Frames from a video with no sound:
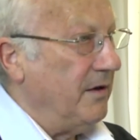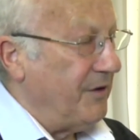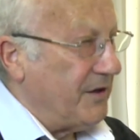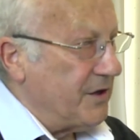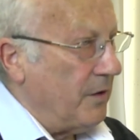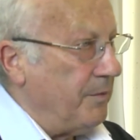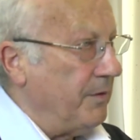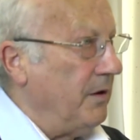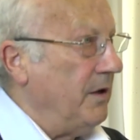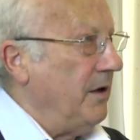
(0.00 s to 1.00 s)
For
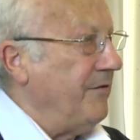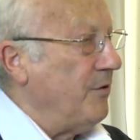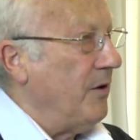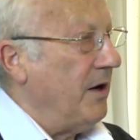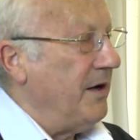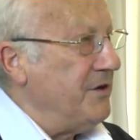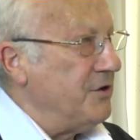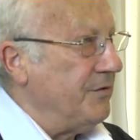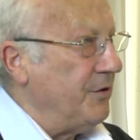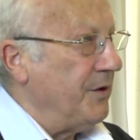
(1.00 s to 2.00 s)
example, if you are
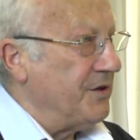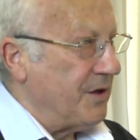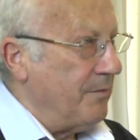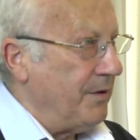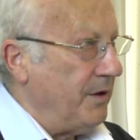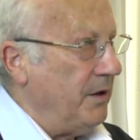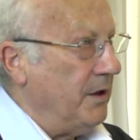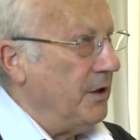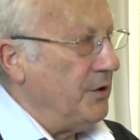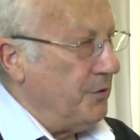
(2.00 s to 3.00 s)
interviewing somebody,
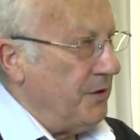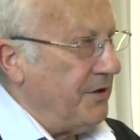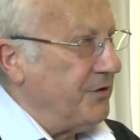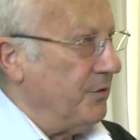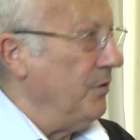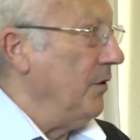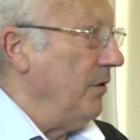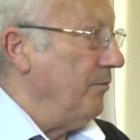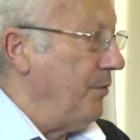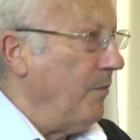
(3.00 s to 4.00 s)
you
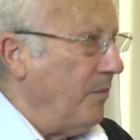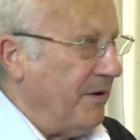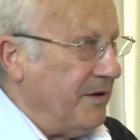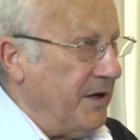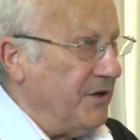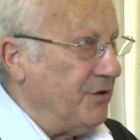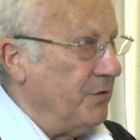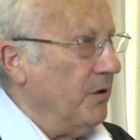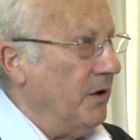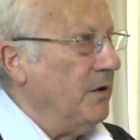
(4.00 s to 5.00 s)
probably need
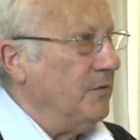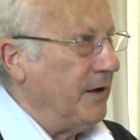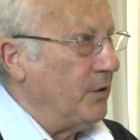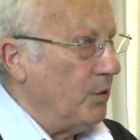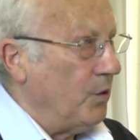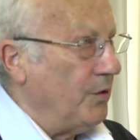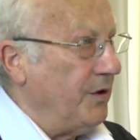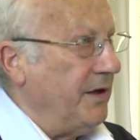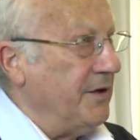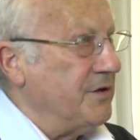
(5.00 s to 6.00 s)
to record
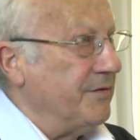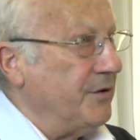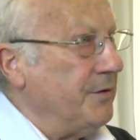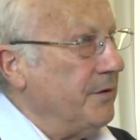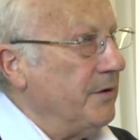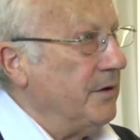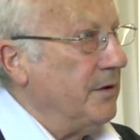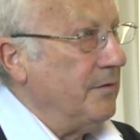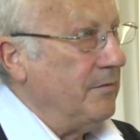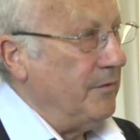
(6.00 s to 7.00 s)
the interview
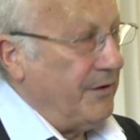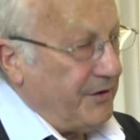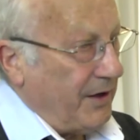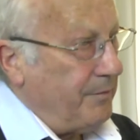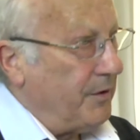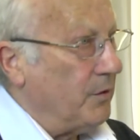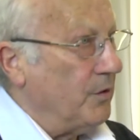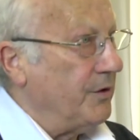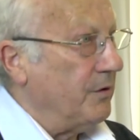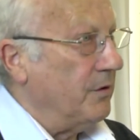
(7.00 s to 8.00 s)
with a tape
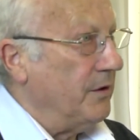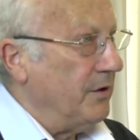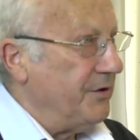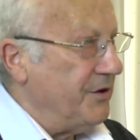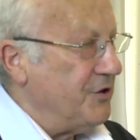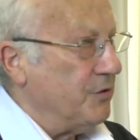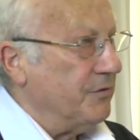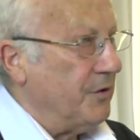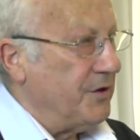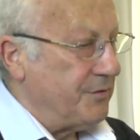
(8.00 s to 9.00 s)
recorder or digital
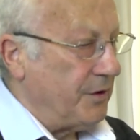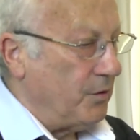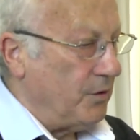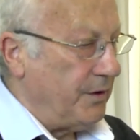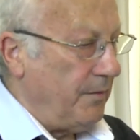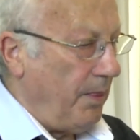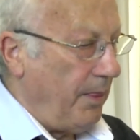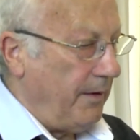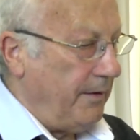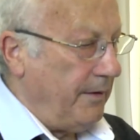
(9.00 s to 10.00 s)
voice recorder,
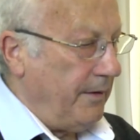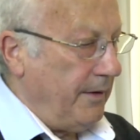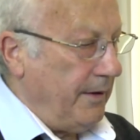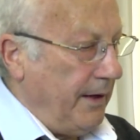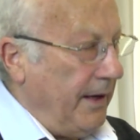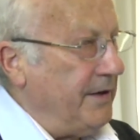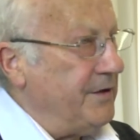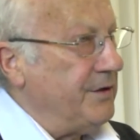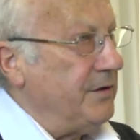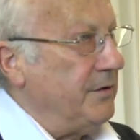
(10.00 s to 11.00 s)

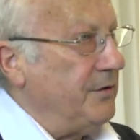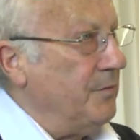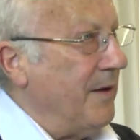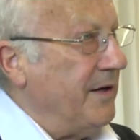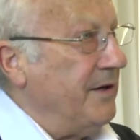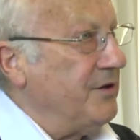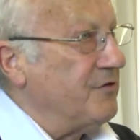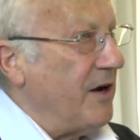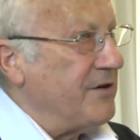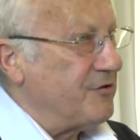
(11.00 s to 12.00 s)
and you may need to
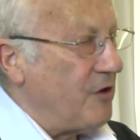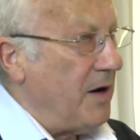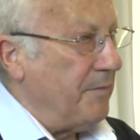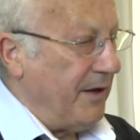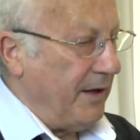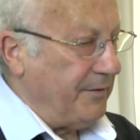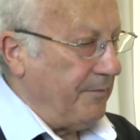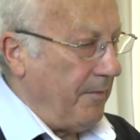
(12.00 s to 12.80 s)
transcribe that.